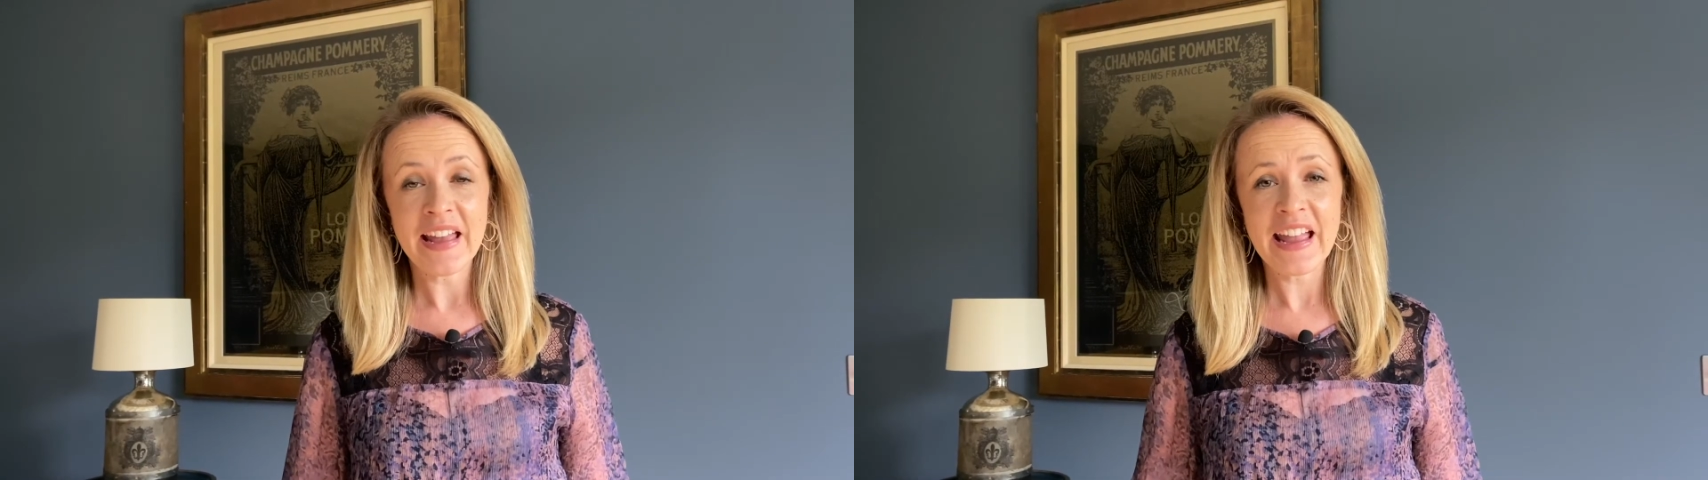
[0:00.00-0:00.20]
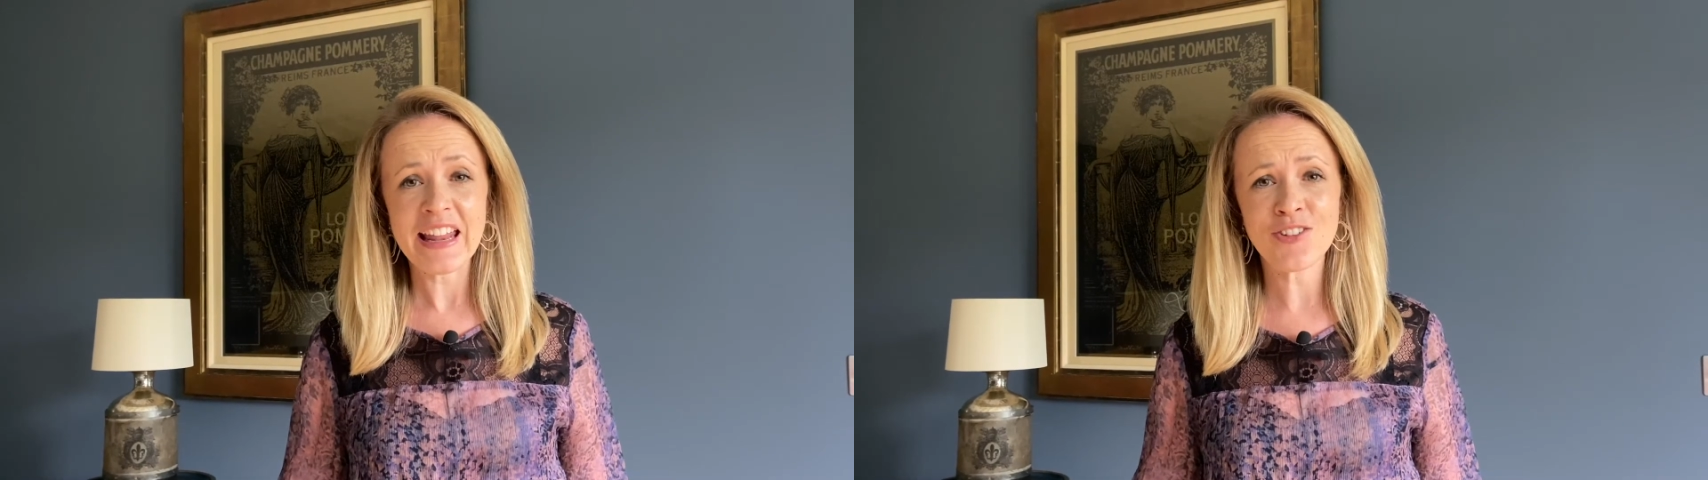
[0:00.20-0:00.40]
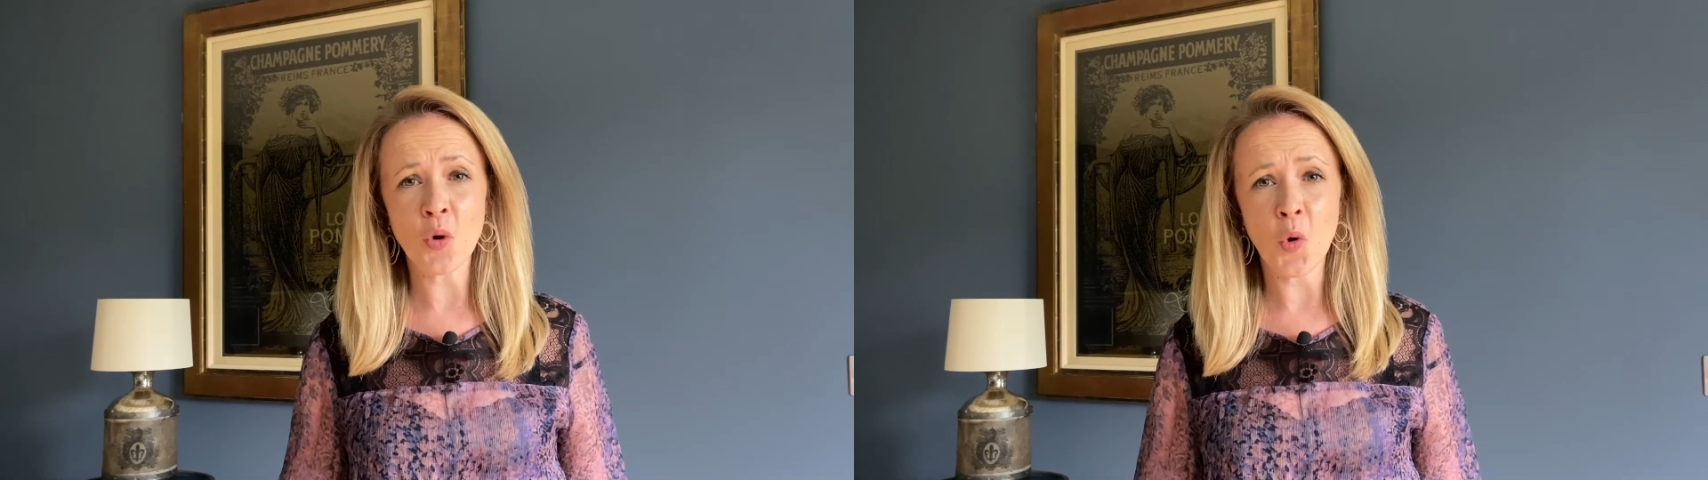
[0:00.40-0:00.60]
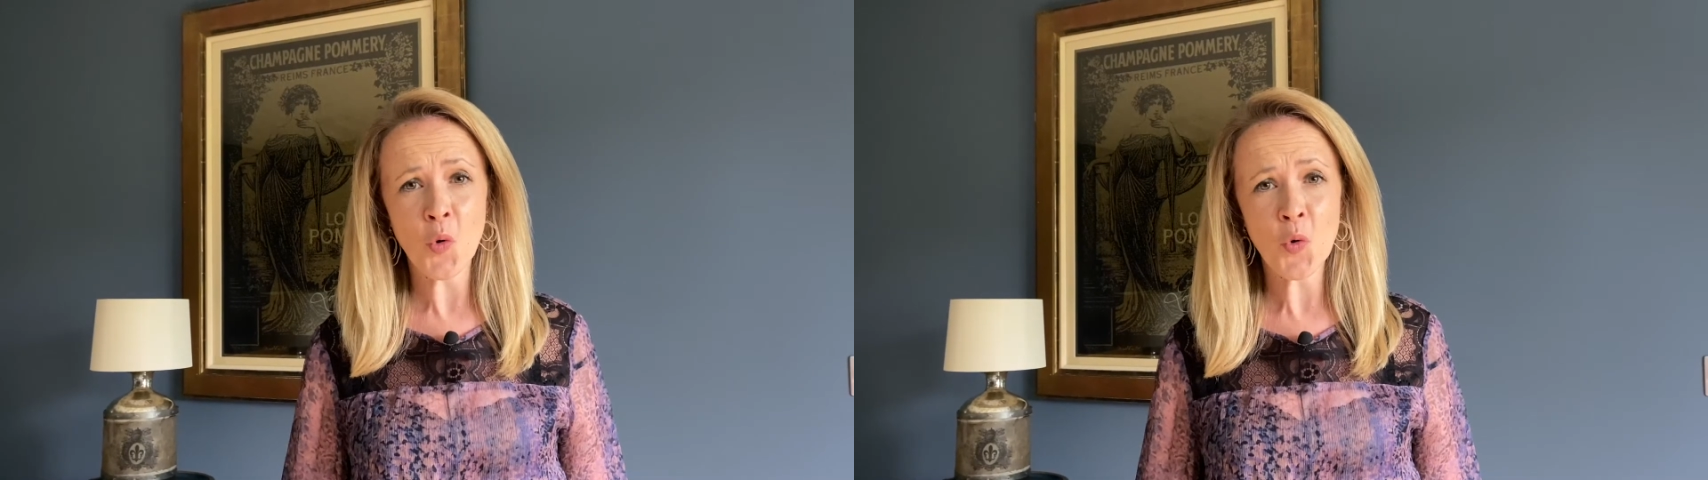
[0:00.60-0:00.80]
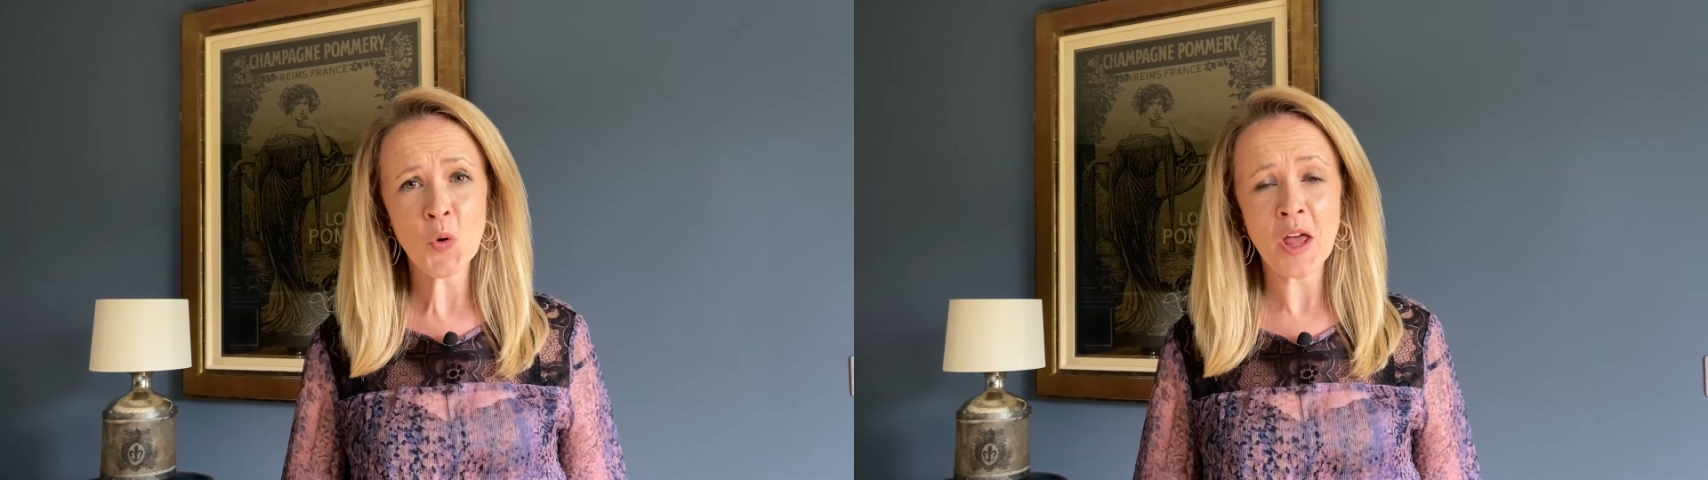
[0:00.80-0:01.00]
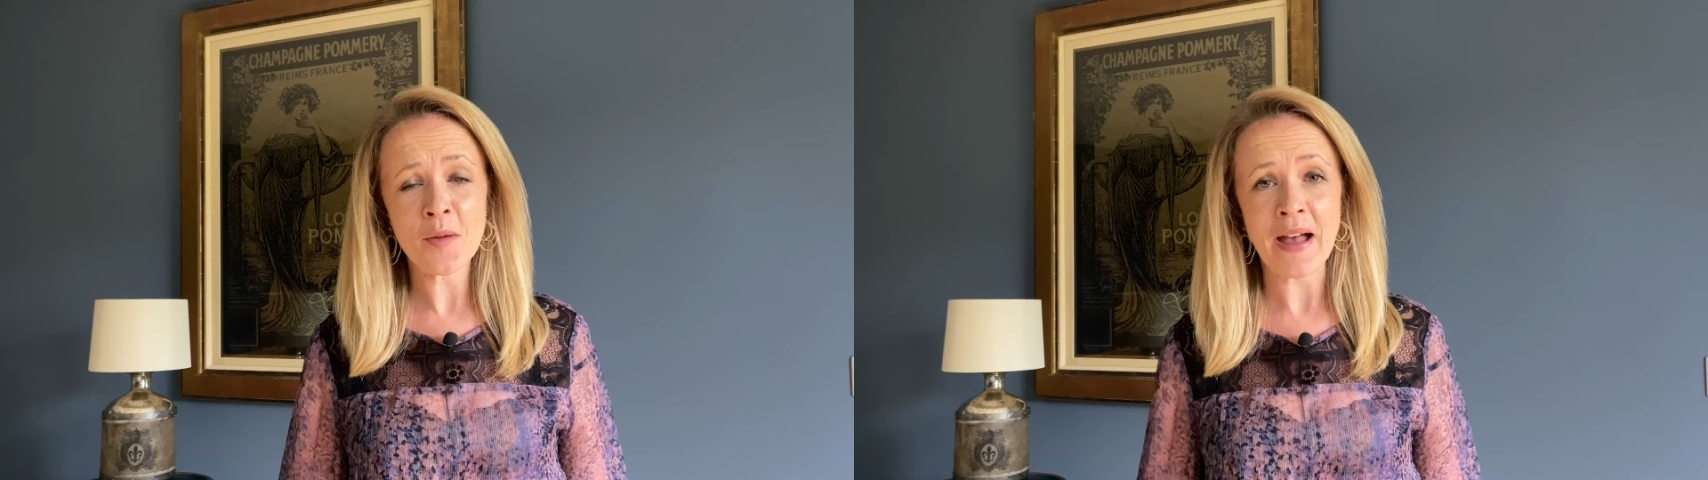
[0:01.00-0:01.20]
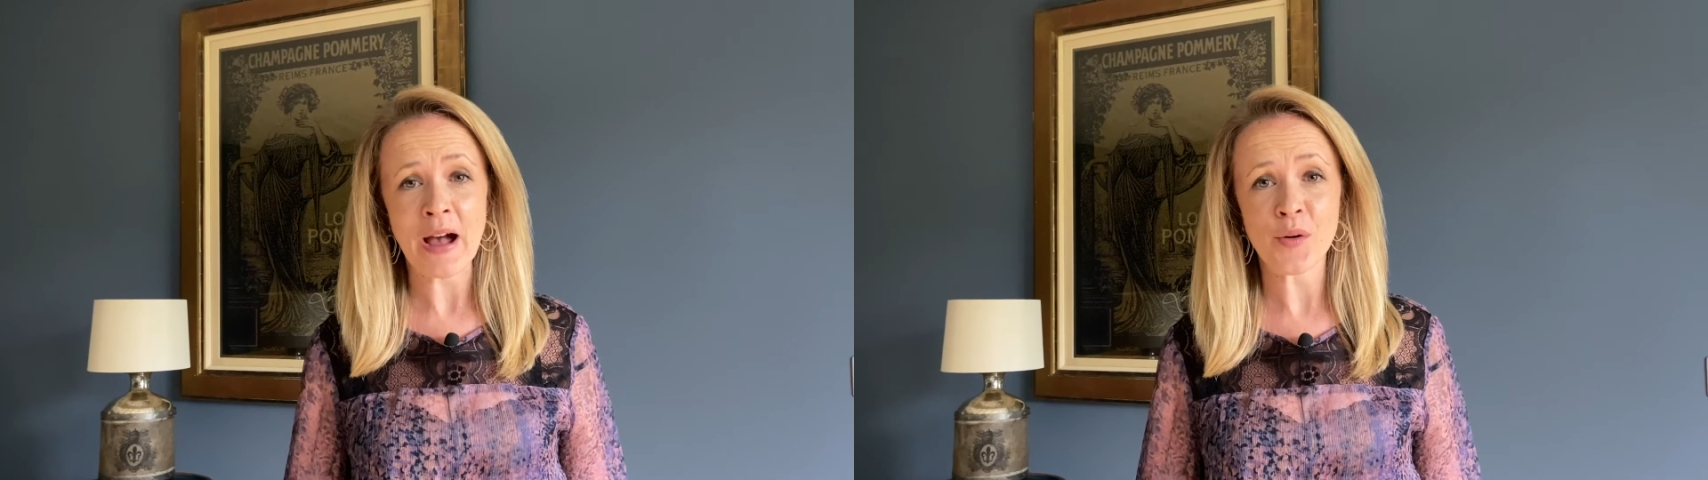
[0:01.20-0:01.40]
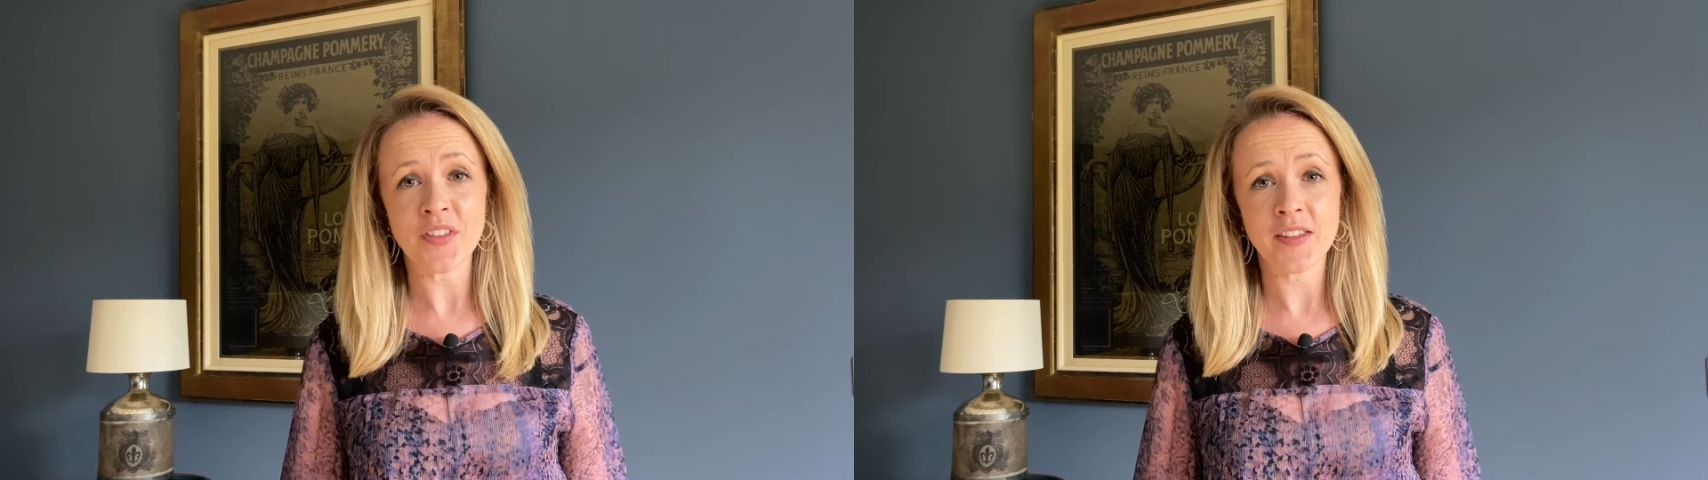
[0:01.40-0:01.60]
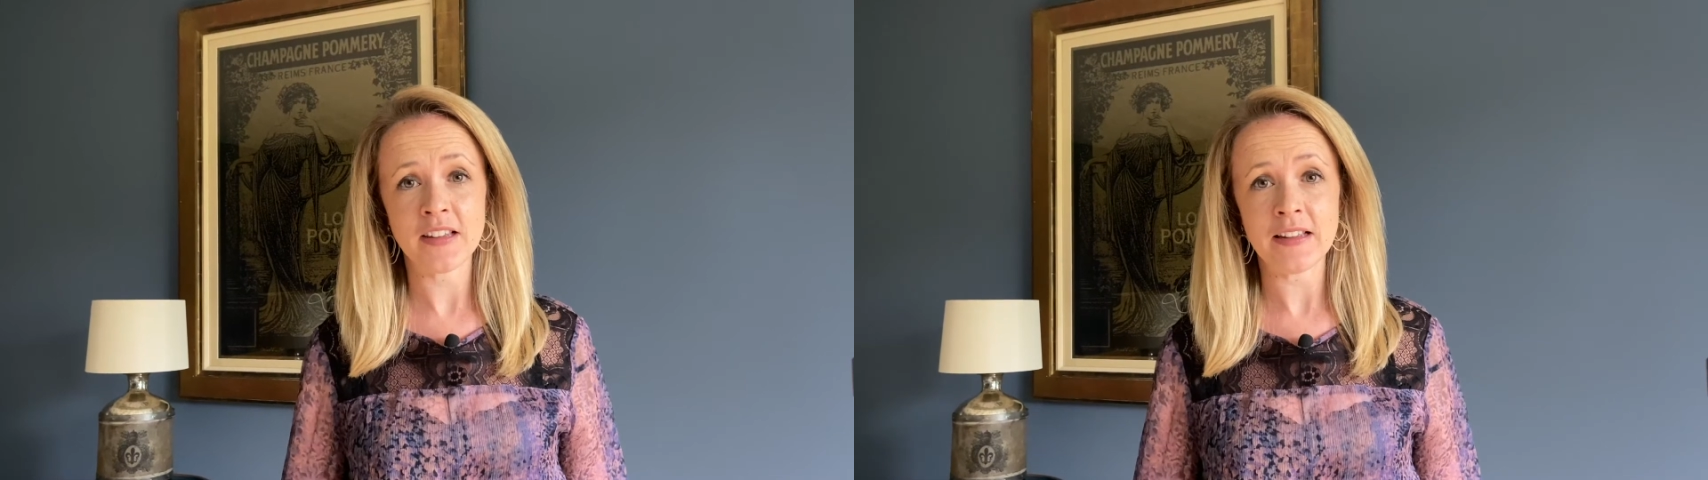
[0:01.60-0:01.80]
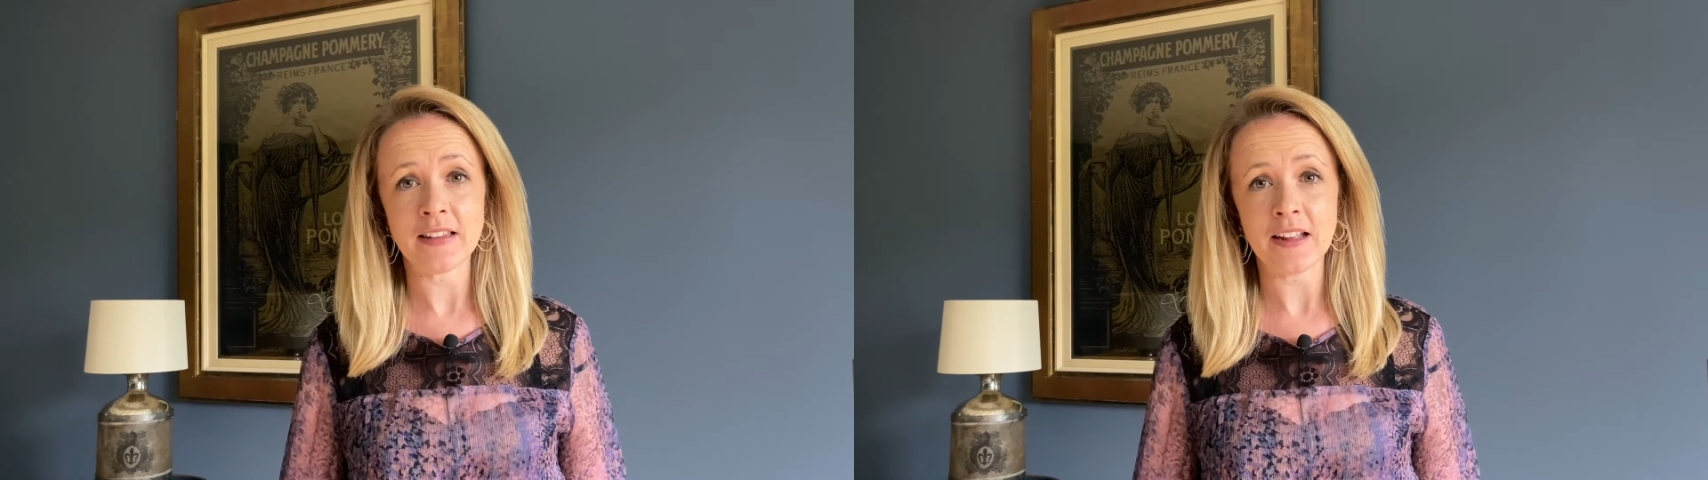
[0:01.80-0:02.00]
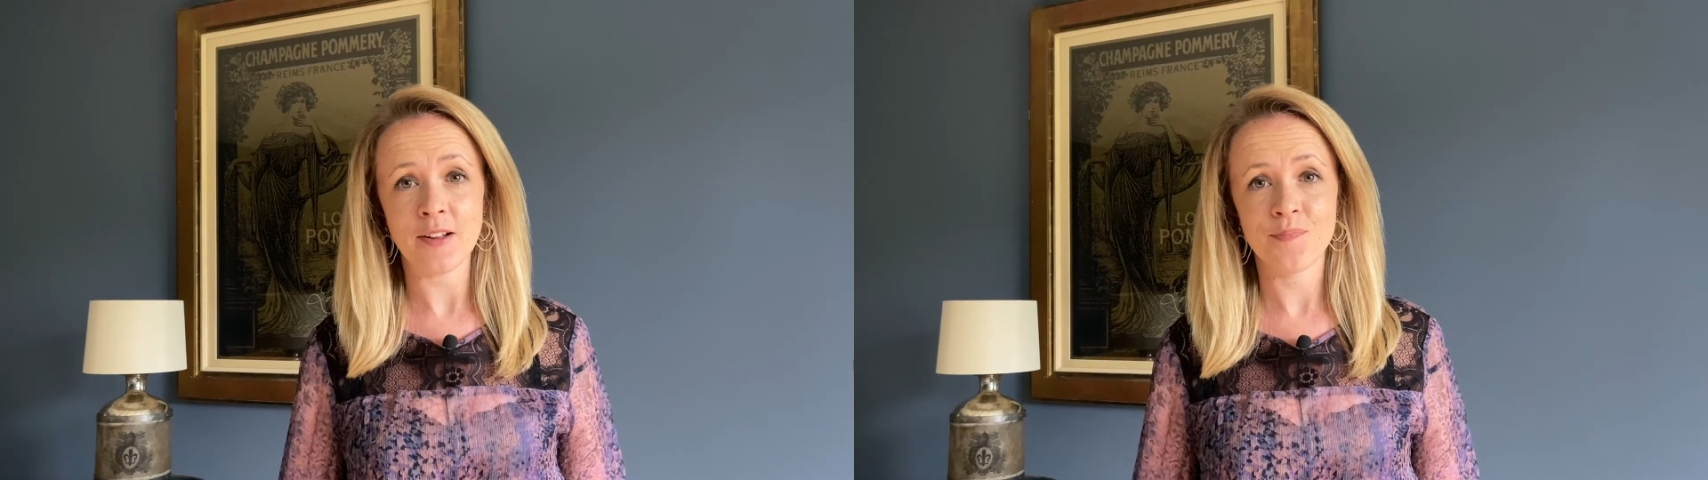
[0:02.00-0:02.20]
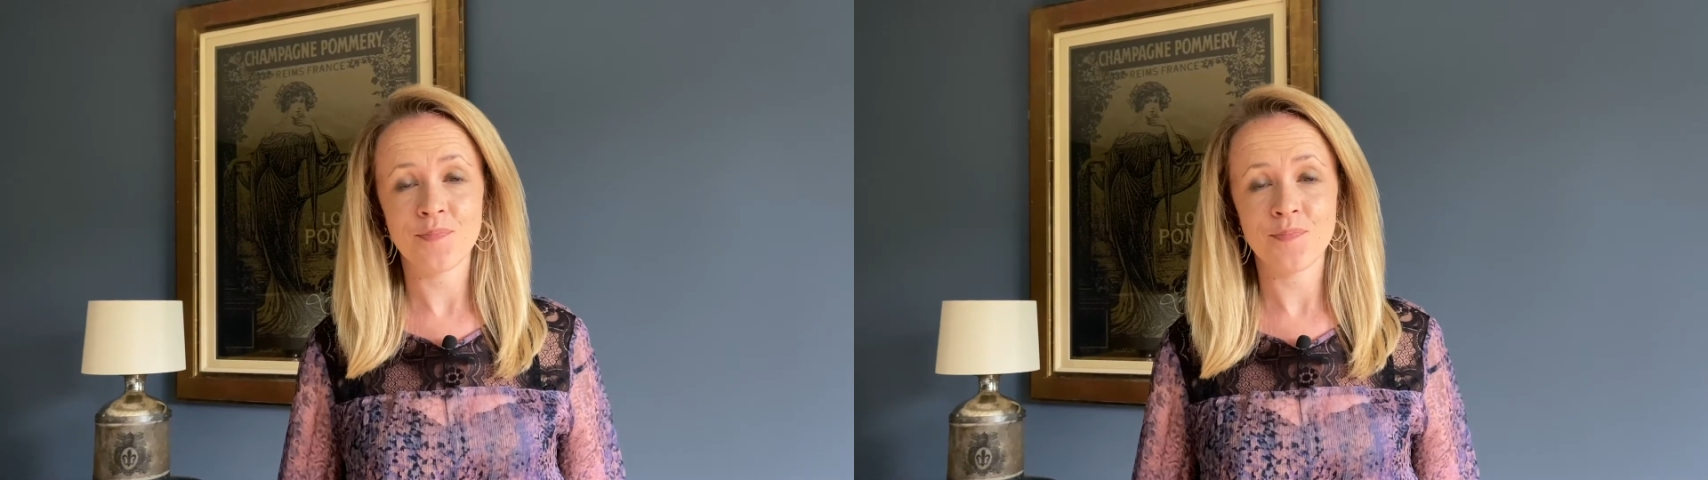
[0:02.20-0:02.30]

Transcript: it is all about the seating.